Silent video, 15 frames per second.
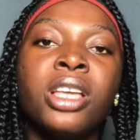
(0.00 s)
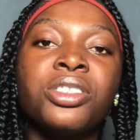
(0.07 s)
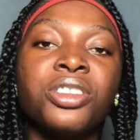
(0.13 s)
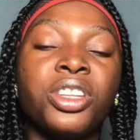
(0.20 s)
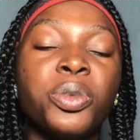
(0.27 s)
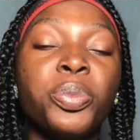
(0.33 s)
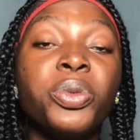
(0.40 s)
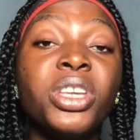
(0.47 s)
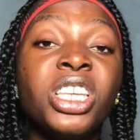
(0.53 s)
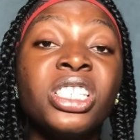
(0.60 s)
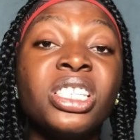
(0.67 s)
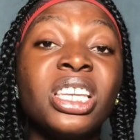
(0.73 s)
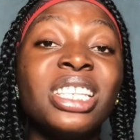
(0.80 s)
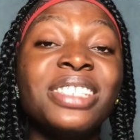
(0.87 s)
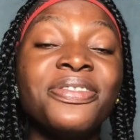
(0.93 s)
So
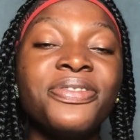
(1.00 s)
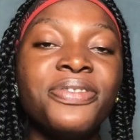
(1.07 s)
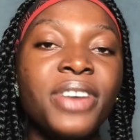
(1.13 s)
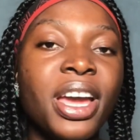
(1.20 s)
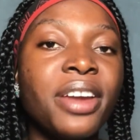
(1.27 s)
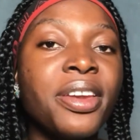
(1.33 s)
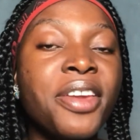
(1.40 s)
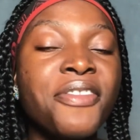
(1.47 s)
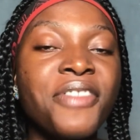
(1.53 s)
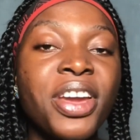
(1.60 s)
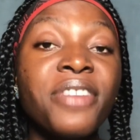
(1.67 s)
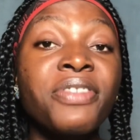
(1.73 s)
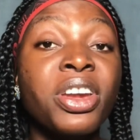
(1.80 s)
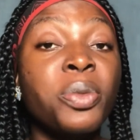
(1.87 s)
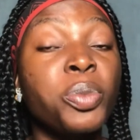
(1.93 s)
it is very,
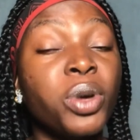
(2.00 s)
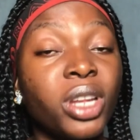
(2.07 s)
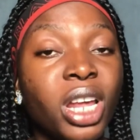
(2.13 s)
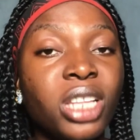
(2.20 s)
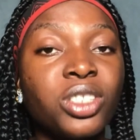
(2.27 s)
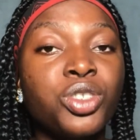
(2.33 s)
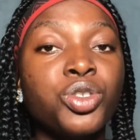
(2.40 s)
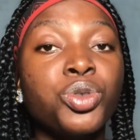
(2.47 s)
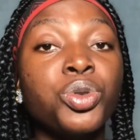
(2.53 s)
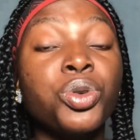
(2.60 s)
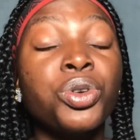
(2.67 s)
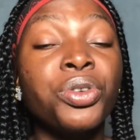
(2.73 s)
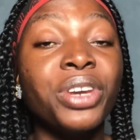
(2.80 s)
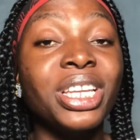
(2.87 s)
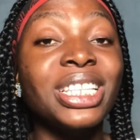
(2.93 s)
very, very important to
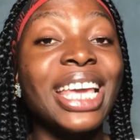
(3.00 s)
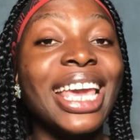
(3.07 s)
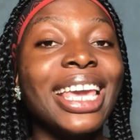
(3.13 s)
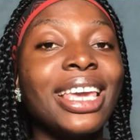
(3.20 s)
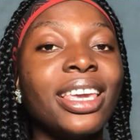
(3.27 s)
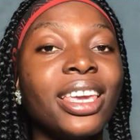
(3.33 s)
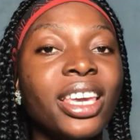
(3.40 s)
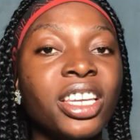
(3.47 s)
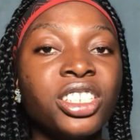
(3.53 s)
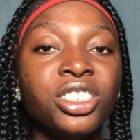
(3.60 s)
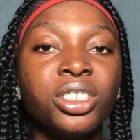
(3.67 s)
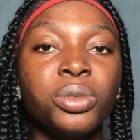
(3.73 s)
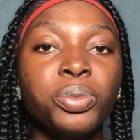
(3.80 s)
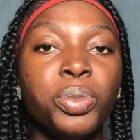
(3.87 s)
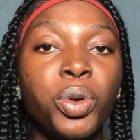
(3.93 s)
create
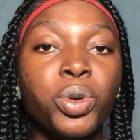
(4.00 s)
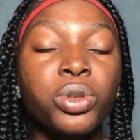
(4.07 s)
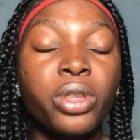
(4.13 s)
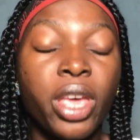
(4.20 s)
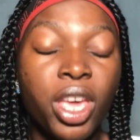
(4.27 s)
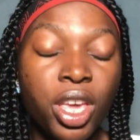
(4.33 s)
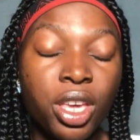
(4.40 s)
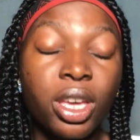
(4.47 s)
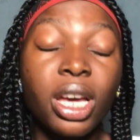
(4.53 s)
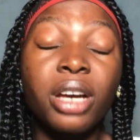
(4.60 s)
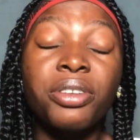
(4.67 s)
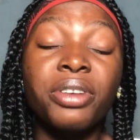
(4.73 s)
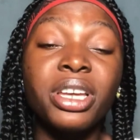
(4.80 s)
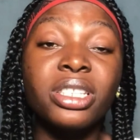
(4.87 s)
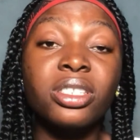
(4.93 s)
engaging posts. You can
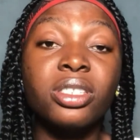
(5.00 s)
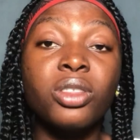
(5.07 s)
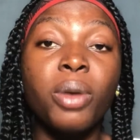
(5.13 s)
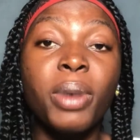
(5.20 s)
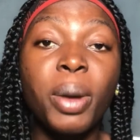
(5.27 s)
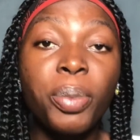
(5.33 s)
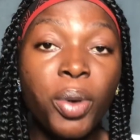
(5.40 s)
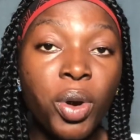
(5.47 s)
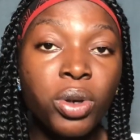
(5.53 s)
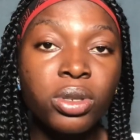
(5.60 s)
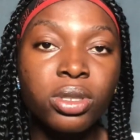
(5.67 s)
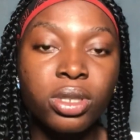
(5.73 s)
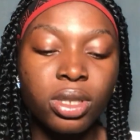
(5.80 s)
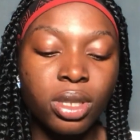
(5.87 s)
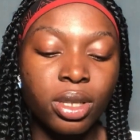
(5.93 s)
create normal
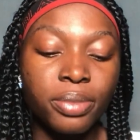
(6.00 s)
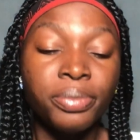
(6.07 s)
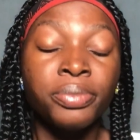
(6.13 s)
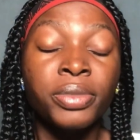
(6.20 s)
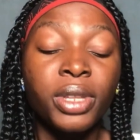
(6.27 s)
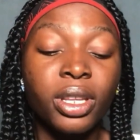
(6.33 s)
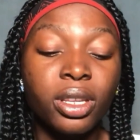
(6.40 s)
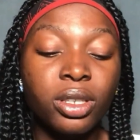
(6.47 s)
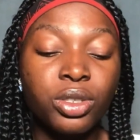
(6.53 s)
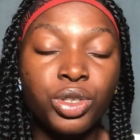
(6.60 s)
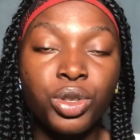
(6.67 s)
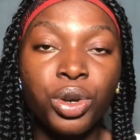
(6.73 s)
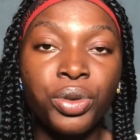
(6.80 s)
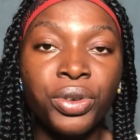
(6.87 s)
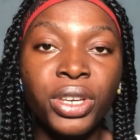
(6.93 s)
posts,
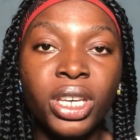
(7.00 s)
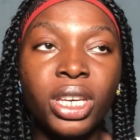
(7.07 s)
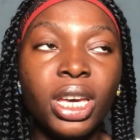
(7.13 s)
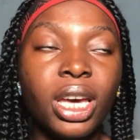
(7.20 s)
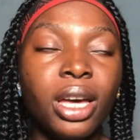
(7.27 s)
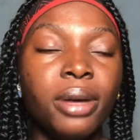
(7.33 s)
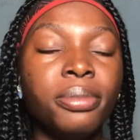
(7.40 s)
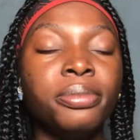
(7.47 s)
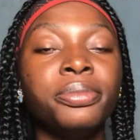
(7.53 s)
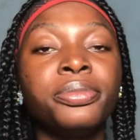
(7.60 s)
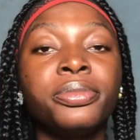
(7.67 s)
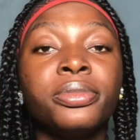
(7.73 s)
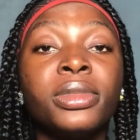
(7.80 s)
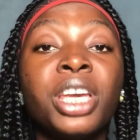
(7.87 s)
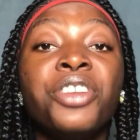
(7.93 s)
story,
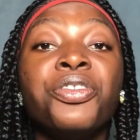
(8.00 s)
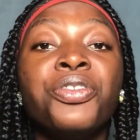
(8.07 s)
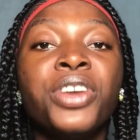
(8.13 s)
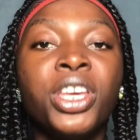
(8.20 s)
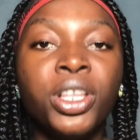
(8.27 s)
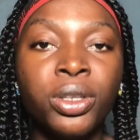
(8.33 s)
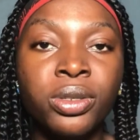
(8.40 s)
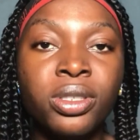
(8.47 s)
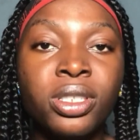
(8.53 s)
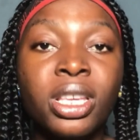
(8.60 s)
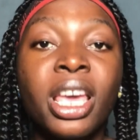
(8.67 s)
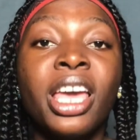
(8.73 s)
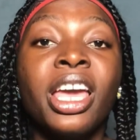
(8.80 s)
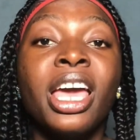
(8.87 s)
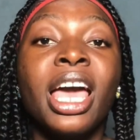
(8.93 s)
reels.
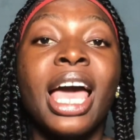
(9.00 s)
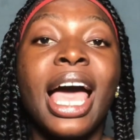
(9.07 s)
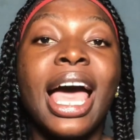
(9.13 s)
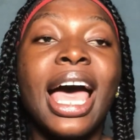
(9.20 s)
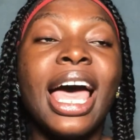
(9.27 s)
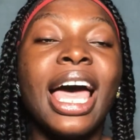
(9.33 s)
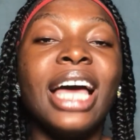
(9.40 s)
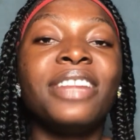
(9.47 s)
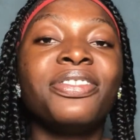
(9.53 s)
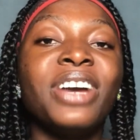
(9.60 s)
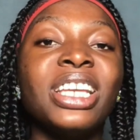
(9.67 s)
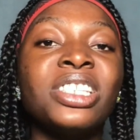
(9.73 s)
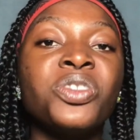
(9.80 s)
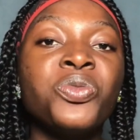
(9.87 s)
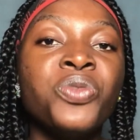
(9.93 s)
I
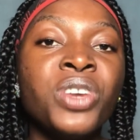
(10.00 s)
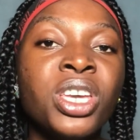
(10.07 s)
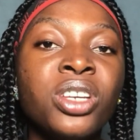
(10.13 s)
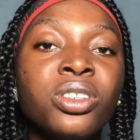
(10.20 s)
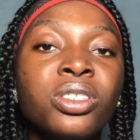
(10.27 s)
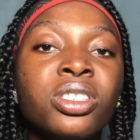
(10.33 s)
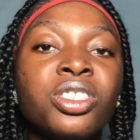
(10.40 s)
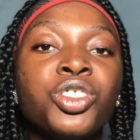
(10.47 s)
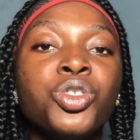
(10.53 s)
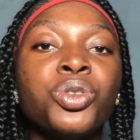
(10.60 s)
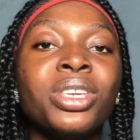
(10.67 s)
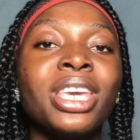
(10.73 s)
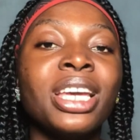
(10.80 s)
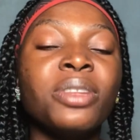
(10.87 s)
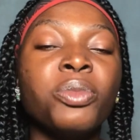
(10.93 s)
advise reels to
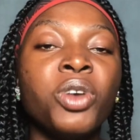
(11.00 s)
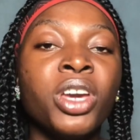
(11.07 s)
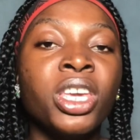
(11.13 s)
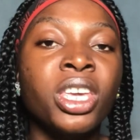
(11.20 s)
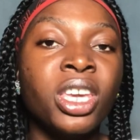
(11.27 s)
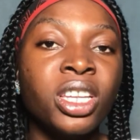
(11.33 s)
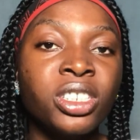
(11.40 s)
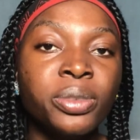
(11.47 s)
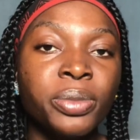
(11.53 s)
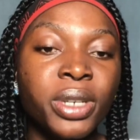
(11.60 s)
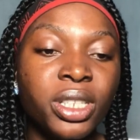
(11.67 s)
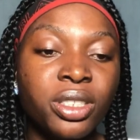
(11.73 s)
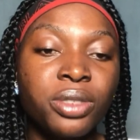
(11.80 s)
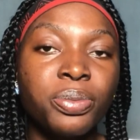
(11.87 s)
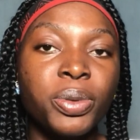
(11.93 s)
get more
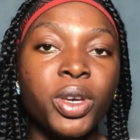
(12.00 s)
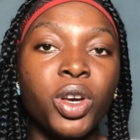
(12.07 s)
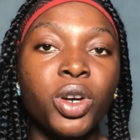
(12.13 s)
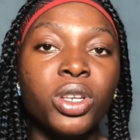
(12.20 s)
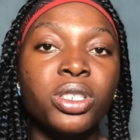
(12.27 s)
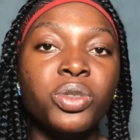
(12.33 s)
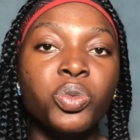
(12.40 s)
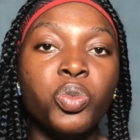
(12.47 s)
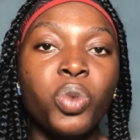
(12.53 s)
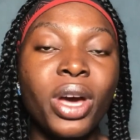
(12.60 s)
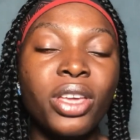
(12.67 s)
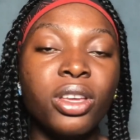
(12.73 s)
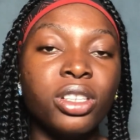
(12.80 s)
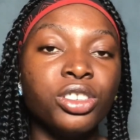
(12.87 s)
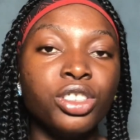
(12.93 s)
engagement, because
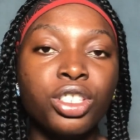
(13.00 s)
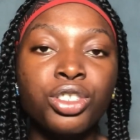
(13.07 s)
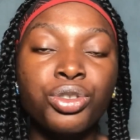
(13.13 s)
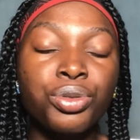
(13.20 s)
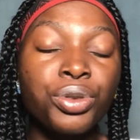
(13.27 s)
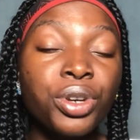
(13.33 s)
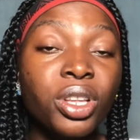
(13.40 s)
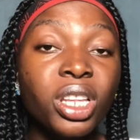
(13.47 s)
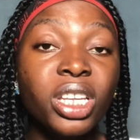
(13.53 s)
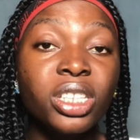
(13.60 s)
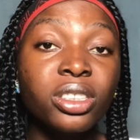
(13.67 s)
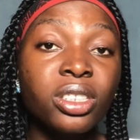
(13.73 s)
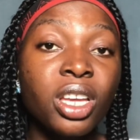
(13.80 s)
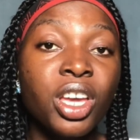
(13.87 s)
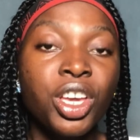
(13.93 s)
while you're just
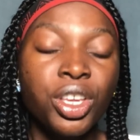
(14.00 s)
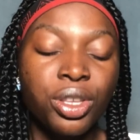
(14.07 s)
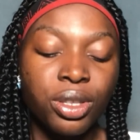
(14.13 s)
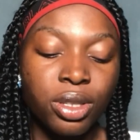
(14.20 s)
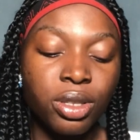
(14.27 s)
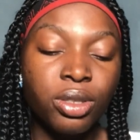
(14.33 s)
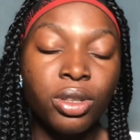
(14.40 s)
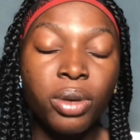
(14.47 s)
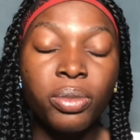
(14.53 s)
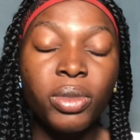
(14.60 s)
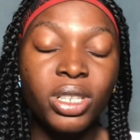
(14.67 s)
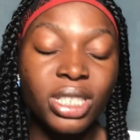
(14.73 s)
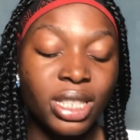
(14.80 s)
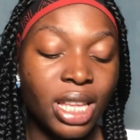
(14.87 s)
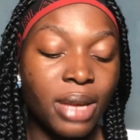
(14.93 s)
scrolling, you know,
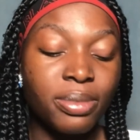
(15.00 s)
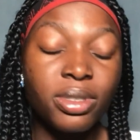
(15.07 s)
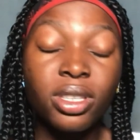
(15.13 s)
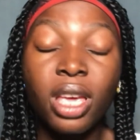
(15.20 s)
most of the times